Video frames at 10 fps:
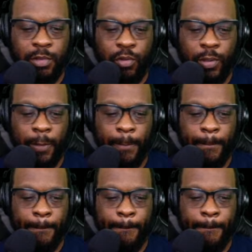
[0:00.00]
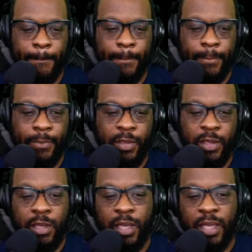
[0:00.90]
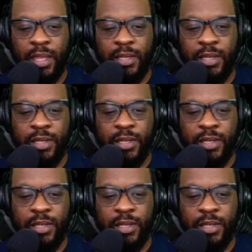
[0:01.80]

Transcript: Okay? And